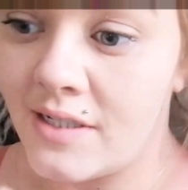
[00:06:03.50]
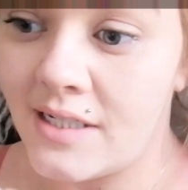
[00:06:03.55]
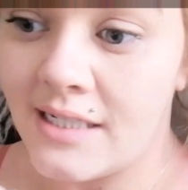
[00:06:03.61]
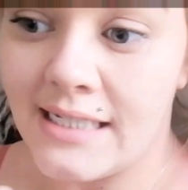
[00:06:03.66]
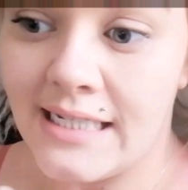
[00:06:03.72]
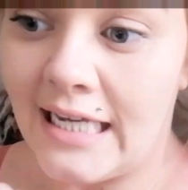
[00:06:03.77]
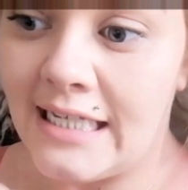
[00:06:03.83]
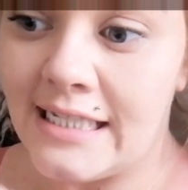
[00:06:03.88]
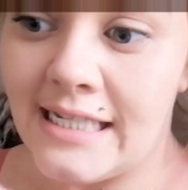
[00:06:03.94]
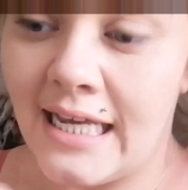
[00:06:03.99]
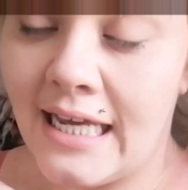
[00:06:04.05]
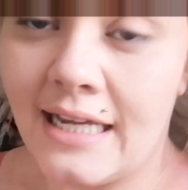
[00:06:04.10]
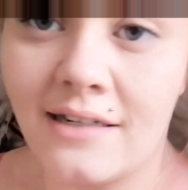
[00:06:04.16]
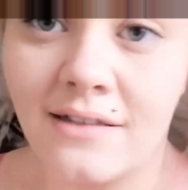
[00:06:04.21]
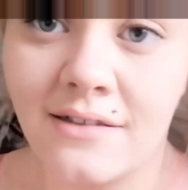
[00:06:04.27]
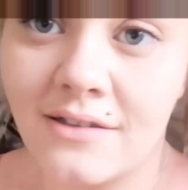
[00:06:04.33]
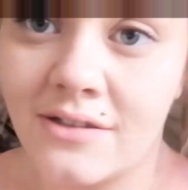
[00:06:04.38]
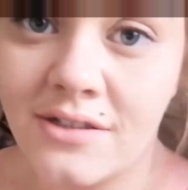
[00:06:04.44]
which is easy,
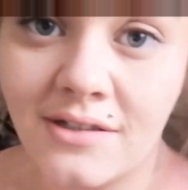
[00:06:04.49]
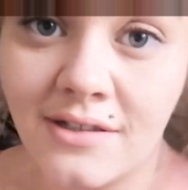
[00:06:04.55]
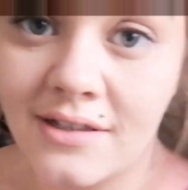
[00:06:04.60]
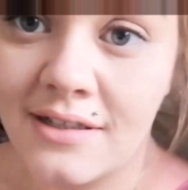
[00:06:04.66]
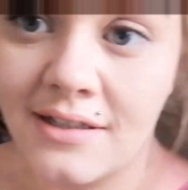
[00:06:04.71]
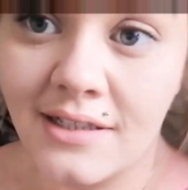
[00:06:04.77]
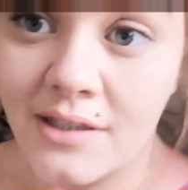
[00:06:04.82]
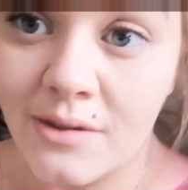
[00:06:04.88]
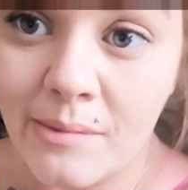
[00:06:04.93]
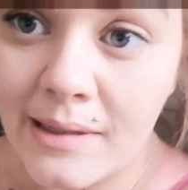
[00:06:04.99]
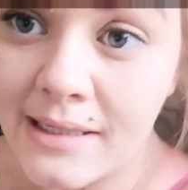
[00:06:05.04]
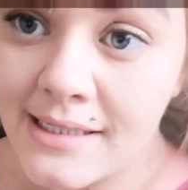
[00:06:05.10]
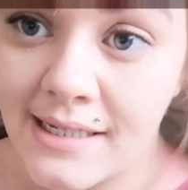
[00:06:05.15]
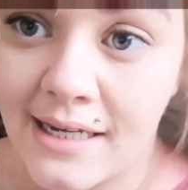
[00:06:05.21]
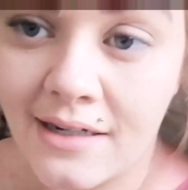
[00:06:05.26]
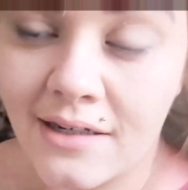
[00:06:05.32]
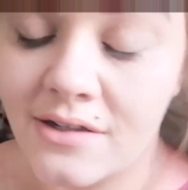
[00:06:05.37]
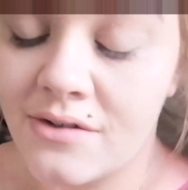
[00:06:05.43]
and just a little bit of
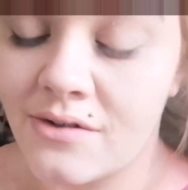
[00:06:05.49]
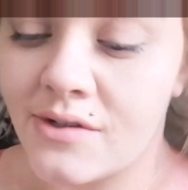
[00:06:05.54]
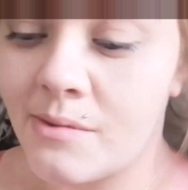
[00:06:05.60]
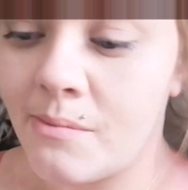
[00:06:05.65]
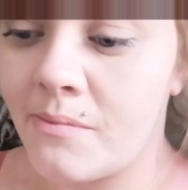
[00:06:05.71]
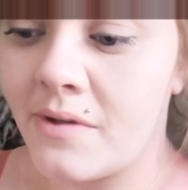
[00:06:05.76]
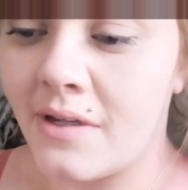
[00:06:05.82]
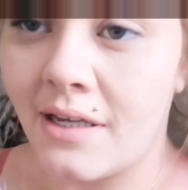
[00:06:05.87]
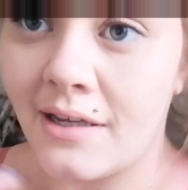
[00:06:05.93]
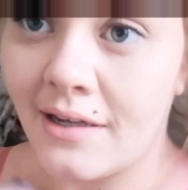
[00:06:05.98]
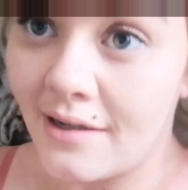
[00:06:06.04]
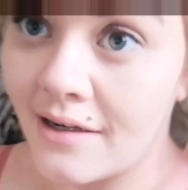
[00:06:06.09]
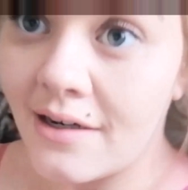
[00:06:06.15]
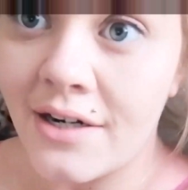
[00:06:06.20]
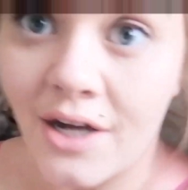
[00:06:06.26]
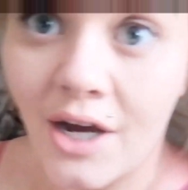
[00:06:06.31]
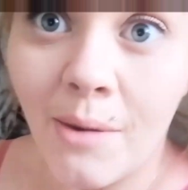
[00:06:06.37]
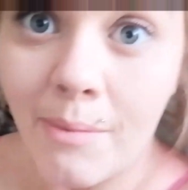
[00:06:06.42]
salad or something,
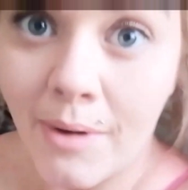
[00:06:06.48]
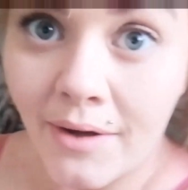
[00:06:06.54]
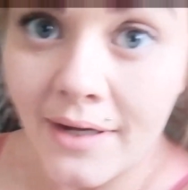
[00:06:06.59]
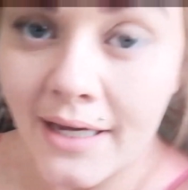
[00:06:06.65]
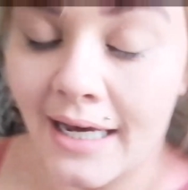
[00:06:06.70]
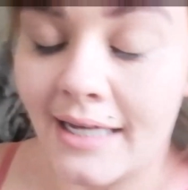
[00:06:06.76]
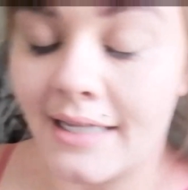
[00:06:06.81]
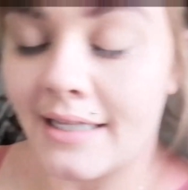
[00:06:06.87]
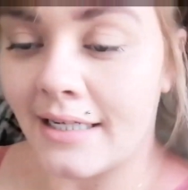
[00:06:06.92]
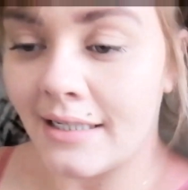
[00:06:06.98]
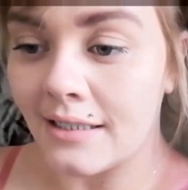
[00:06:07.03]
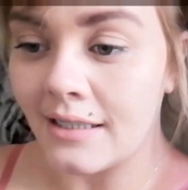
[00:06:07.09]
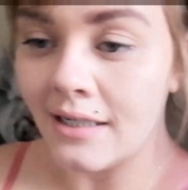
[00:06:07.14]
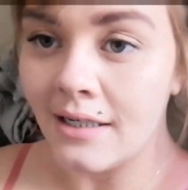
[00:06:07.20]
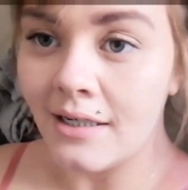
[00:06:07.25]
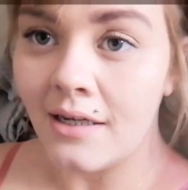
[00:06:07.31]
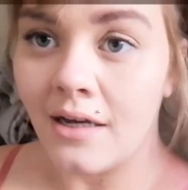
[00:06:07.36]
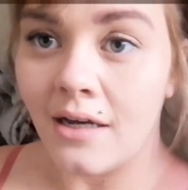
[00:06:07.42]
and I'm okay
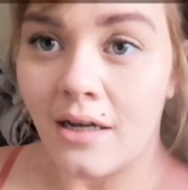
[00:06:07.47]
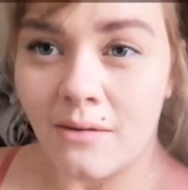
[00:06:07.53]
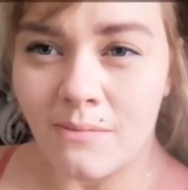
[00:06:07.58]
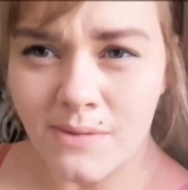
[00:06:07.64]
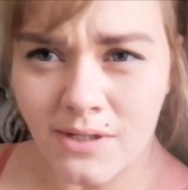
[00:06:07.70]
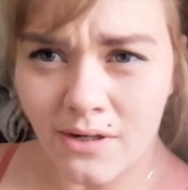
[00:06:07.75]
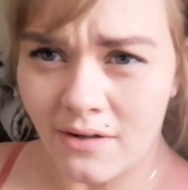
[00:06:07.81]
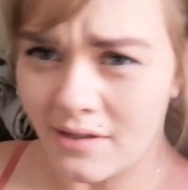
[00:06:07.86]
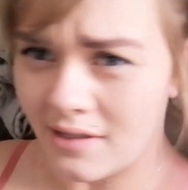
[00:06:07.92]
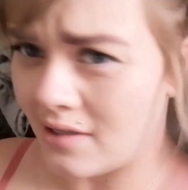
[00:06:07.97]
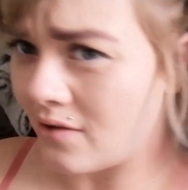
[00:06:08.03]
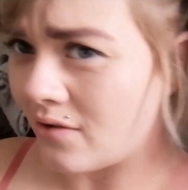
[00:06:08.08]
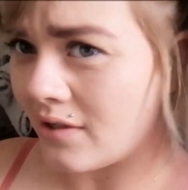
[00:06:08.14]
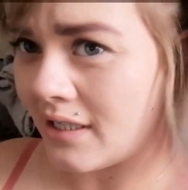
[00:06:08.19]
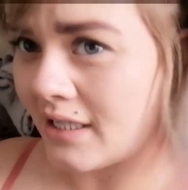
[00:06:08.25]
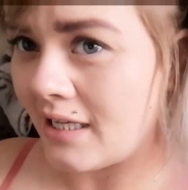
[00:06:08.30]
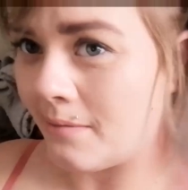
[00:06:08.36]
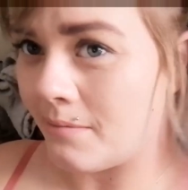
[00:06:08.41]
then. Sorry that the
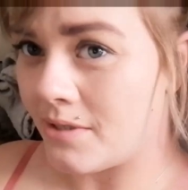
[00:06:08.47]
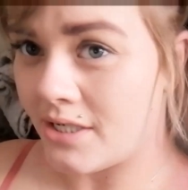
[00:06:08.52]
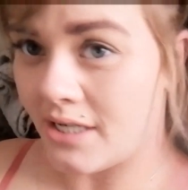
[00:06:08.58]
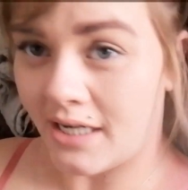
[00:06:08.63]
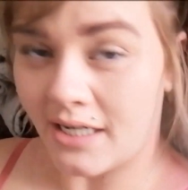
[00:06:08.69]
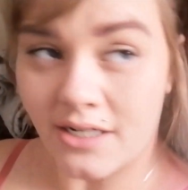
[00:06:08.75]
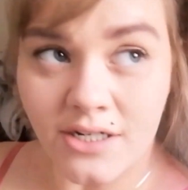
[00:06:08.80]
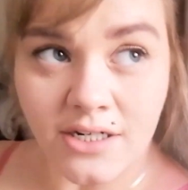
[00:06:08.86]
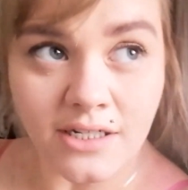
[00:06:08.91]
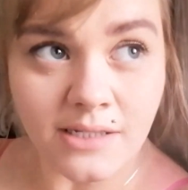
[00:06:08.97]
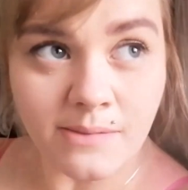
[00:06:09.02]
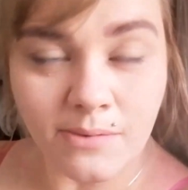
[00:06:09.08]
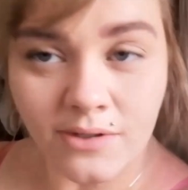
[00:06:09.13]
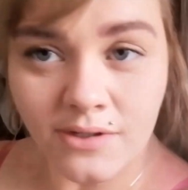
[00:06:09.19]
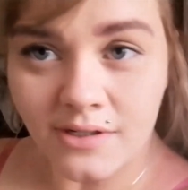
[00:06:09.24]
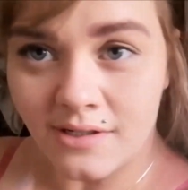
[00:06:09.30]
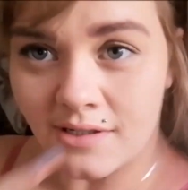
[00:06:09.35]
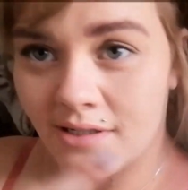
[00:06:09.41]
lighting keeps changing, it's
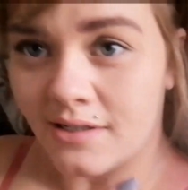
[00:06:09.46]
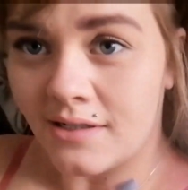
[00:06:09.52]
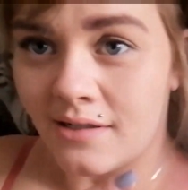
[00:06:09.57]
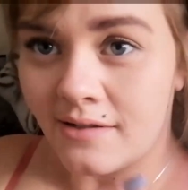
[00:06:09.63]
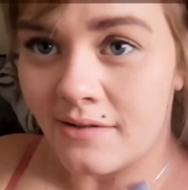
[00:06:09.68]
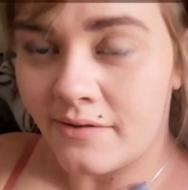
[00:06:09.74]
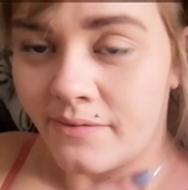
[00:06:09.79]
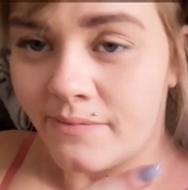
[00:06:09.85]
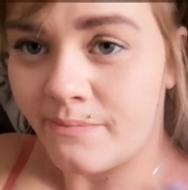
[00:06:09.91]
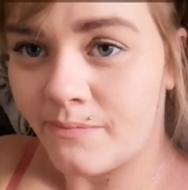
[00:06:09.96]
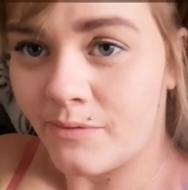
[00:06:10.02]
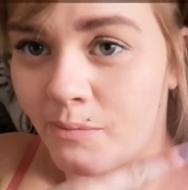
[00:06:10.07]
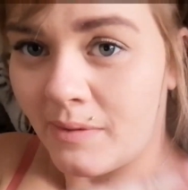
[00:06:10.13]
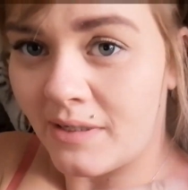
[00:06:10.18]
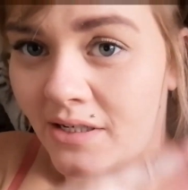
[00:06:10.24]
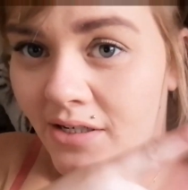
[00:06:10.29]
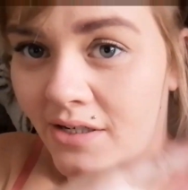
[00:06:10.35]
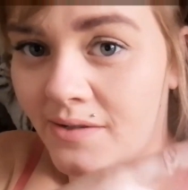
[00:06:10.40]
because the
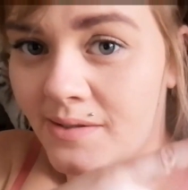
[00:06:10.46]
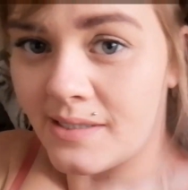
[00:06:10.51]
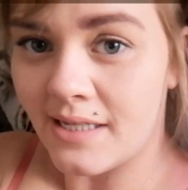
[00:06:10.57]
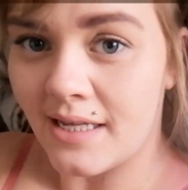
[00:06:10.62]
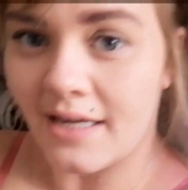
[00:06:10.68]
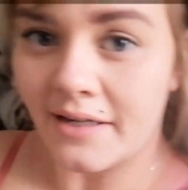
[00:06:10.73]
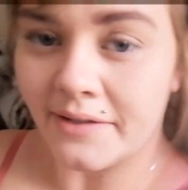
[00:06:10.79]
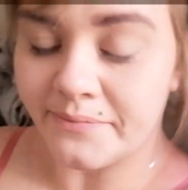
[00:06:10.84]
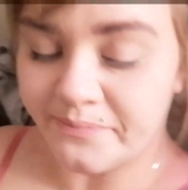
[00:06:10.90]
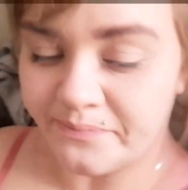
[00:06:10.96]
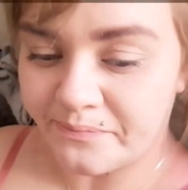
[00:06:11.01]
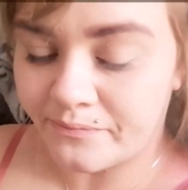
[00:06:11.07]
window's there.